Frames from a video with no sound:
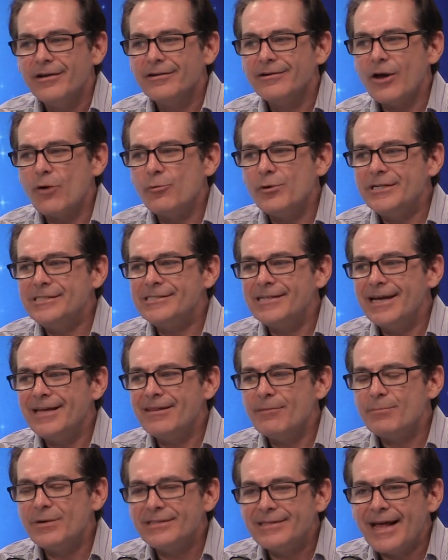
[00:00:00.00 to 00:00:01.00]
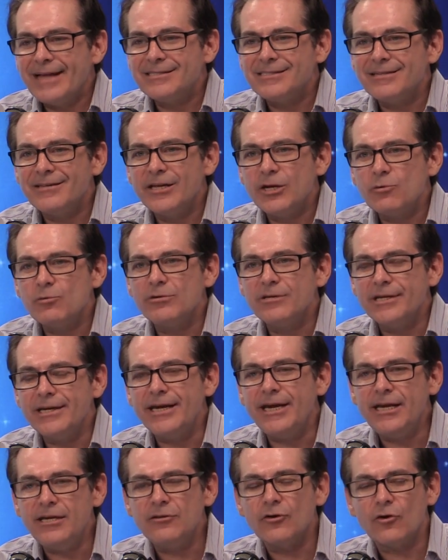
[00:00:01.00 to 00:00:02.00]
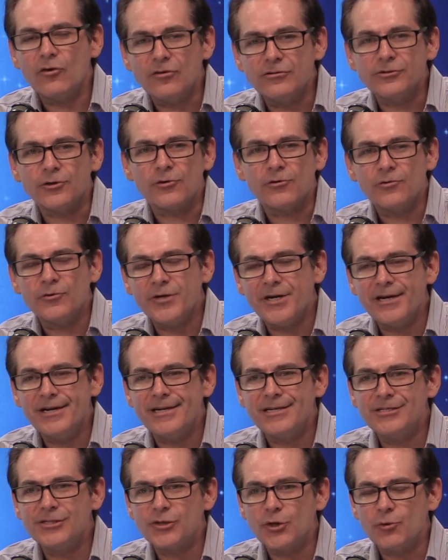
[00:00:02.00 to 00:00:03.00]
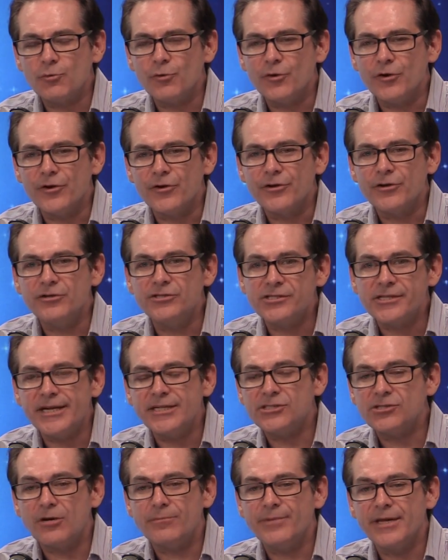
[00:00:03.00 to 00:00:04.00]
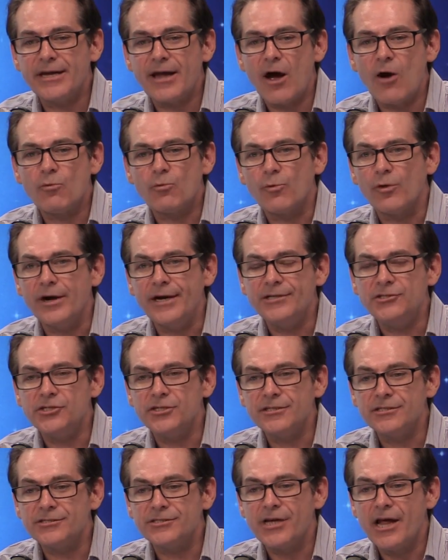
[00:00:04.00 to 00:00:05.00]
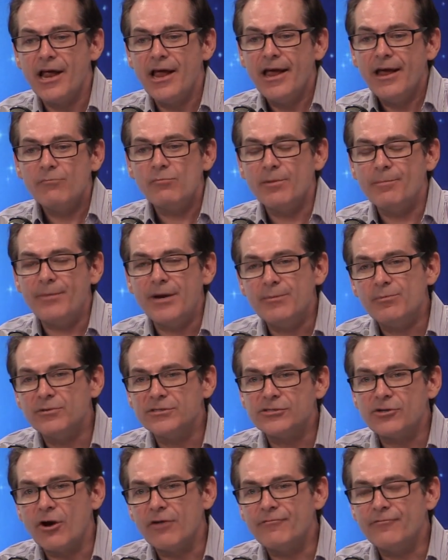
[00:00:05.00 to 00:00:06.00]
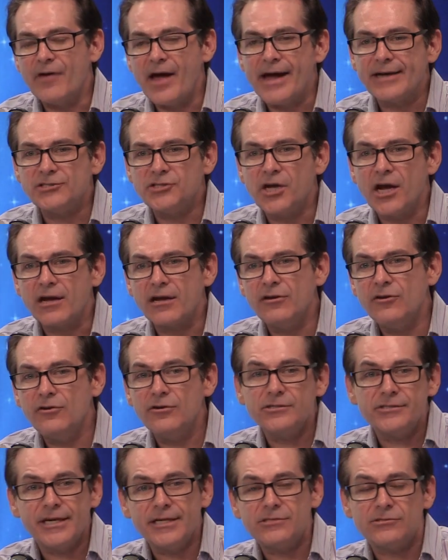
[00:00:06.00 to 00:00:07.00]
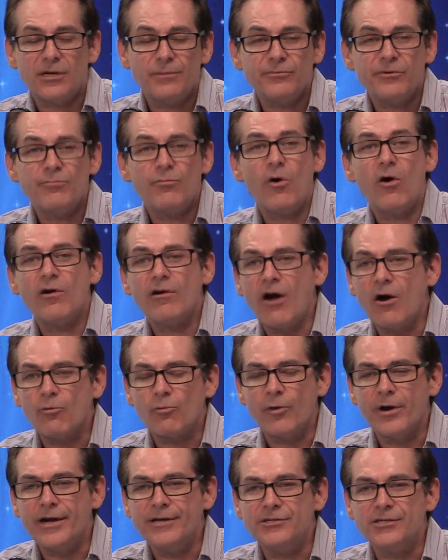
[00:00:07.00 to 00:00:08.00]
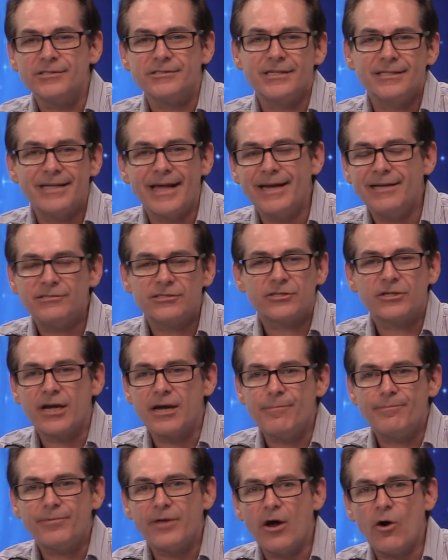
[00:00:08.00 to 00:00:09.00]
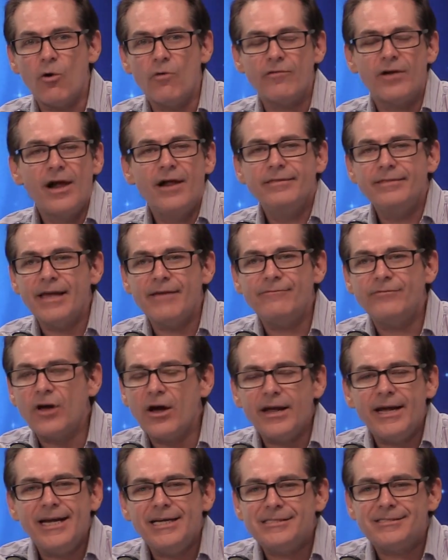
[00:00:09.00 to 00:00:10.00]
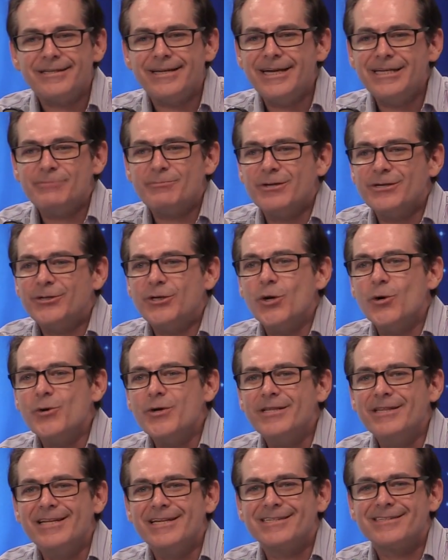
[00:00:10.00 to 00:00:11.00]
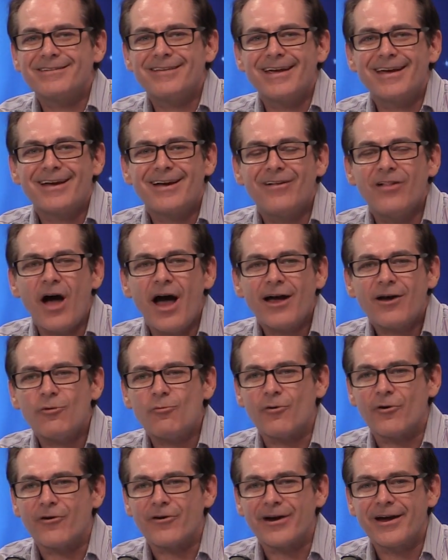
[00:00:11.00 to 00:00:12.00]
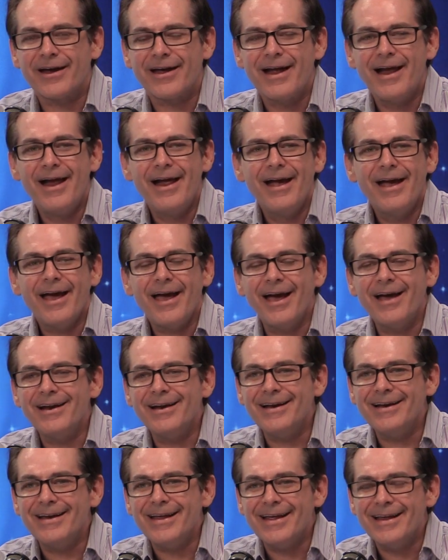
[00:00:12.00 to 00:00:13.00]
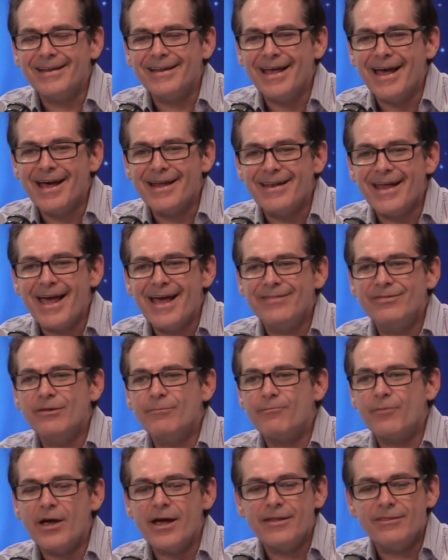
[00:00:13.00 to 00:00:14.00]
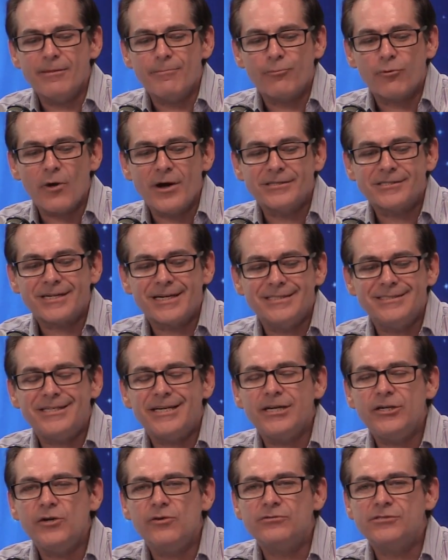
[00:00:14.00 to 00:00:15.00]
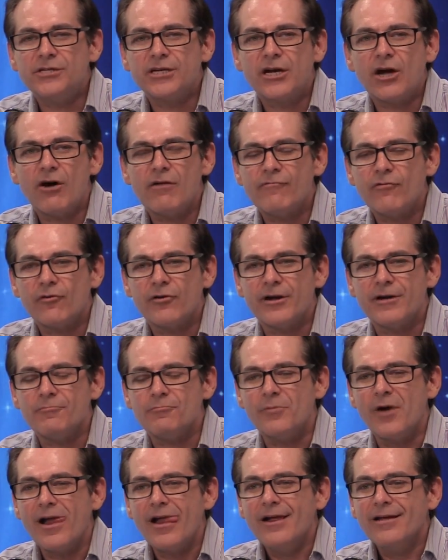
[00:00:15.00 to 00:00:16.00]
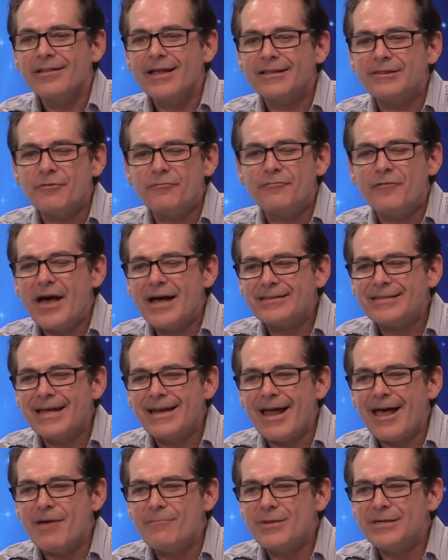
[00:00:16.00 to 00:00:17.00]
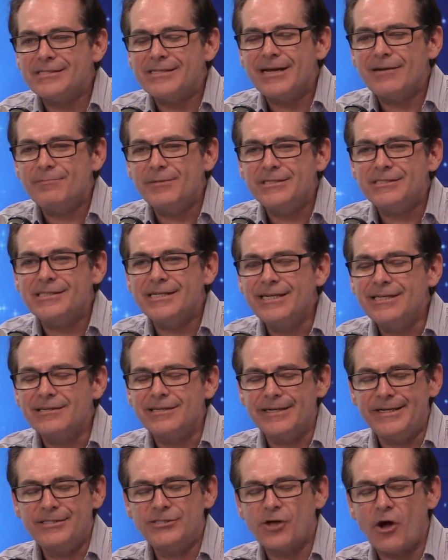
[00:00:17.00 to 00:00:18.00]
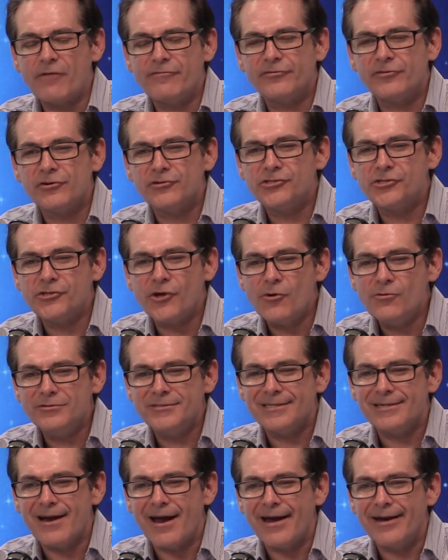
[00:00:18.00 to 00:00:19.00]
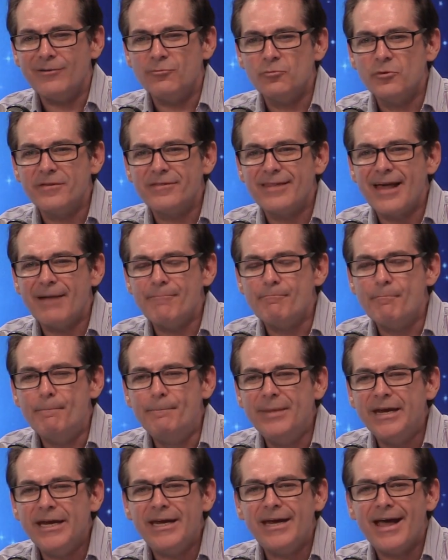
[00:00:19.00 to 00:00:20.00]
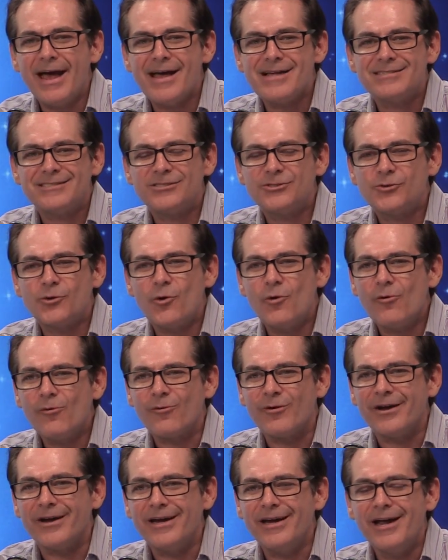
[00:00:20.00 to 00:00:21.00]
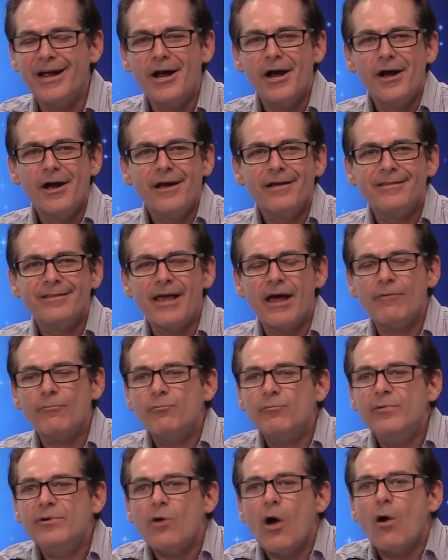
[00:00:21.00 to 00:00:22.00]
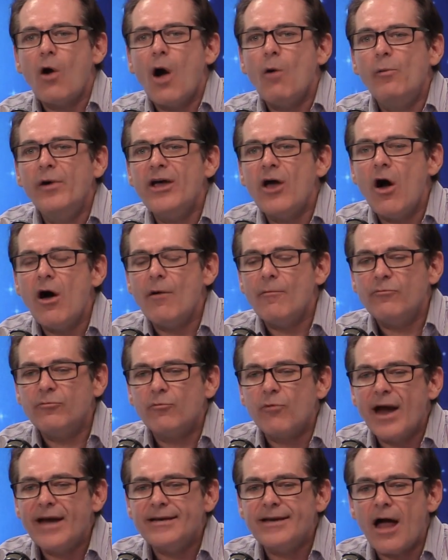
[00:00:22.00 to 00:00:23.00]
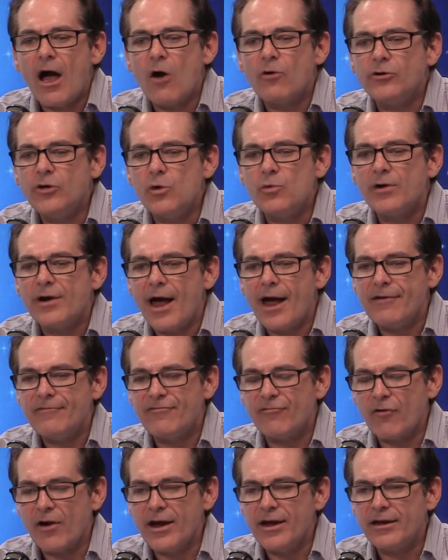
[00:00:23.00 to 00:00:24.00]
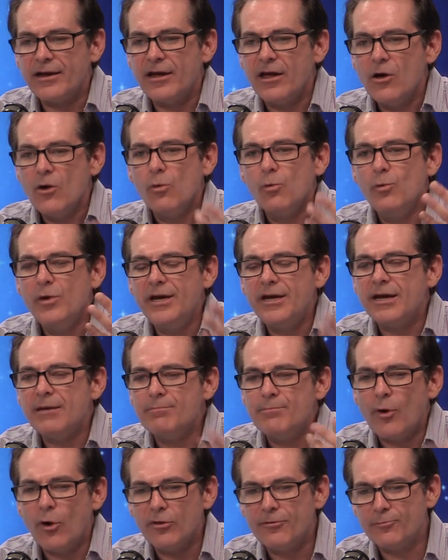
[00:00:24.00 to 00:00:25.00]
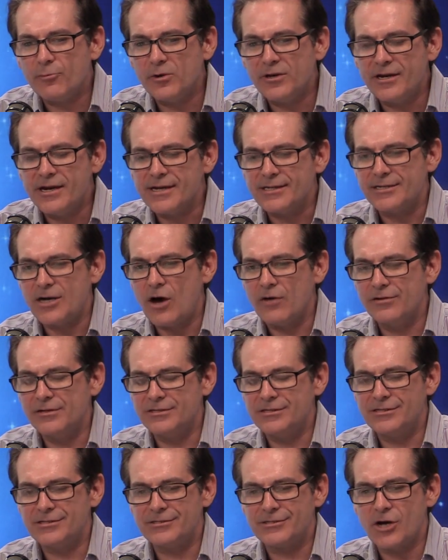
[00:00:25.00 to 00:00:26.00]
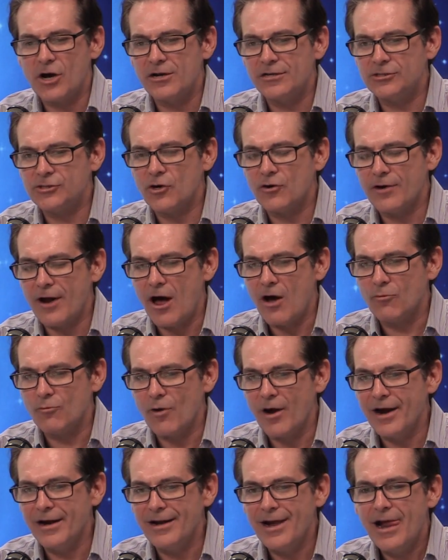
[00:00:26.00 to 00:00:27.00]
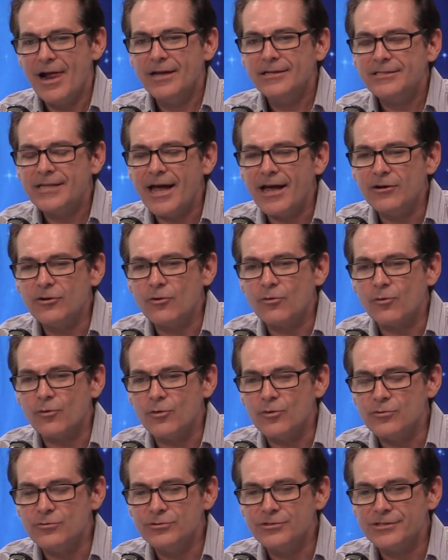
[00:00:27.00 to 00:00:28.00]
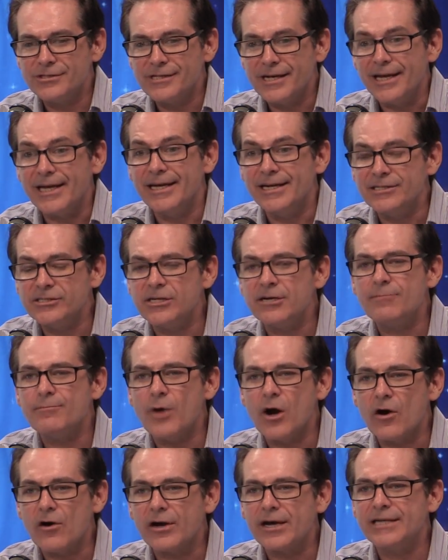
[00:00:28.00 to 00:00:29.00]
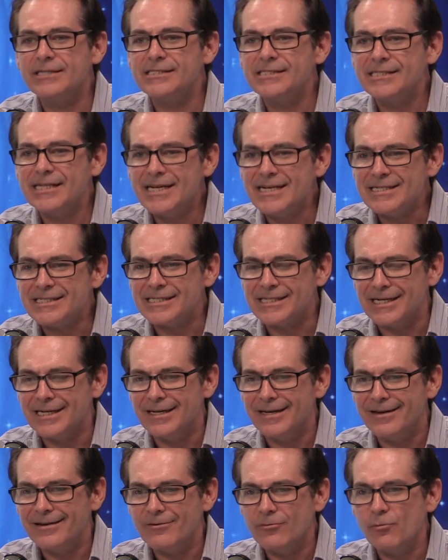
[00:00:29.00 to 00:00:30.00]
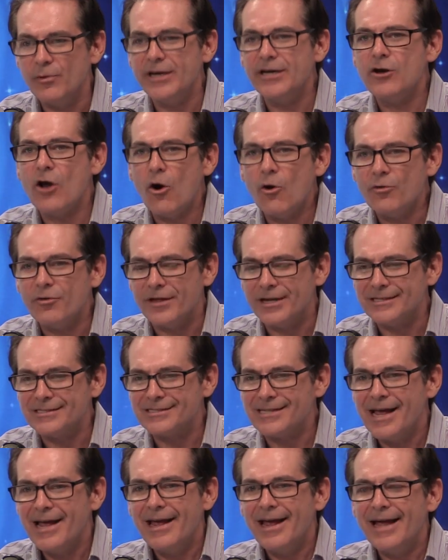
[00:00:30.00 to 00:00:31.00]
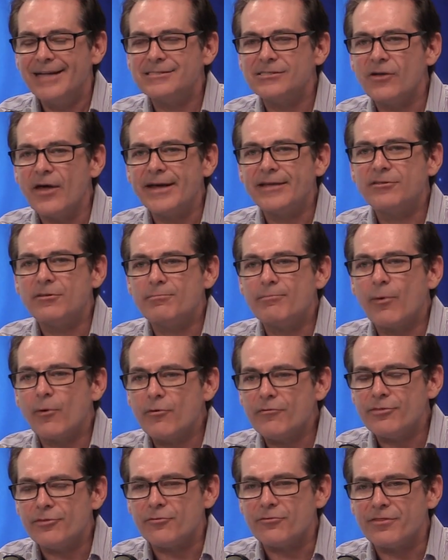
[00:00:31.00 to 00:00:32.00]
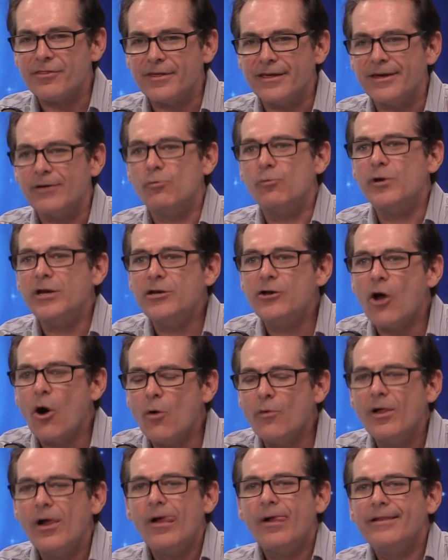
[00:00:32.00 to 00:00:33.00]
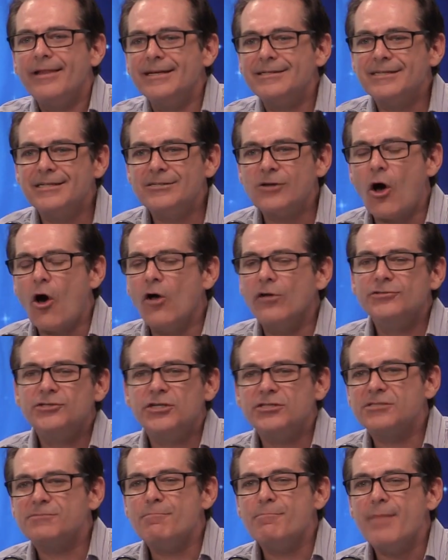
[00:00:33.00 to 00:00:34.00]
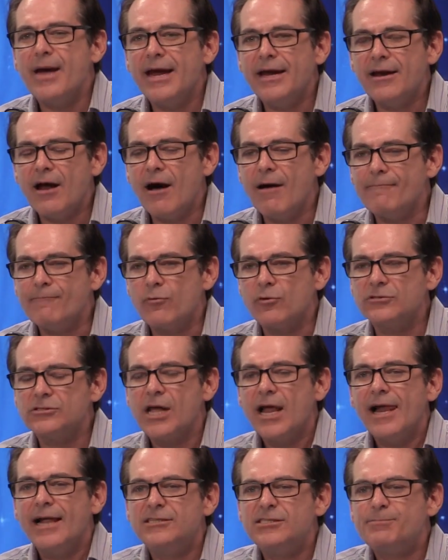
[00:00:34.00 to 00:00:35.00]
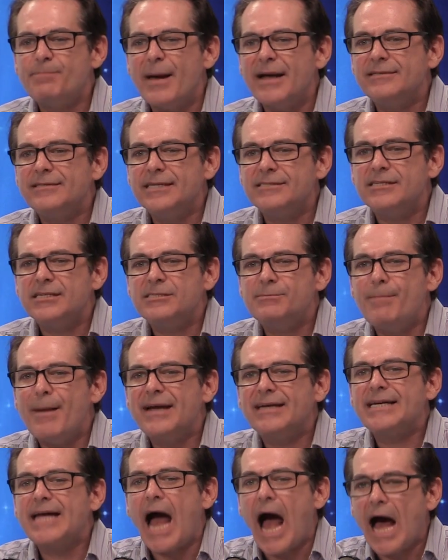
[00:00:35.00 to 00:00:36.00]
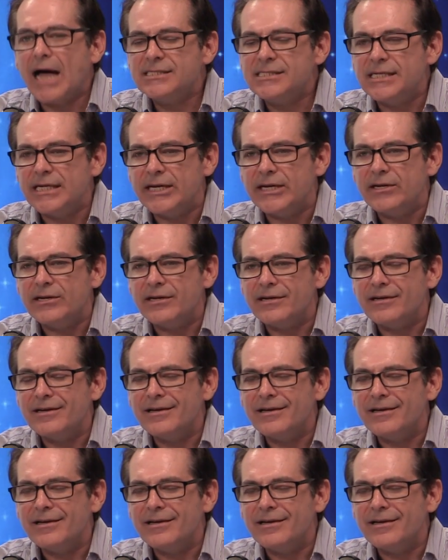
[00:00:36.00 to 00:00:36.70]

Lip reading: Now, we say that, but that's literally he learned early in his career. You say something outrageous. When people start fact-checking, you say something more outrageous. That they skip, they over... They've done, he's been doing this like clockwork. And it and the press continues to cover him. Like, the fact that MSNBC leads off their show tonight with that BS story that we all... Right now, you and I, Frank, we can both predict how this is going to turn out, right? Ted Cruz is an American citizen. We know this. Uh-huh. It's like the birther thing. We know this is all just made up. This is Benghazi.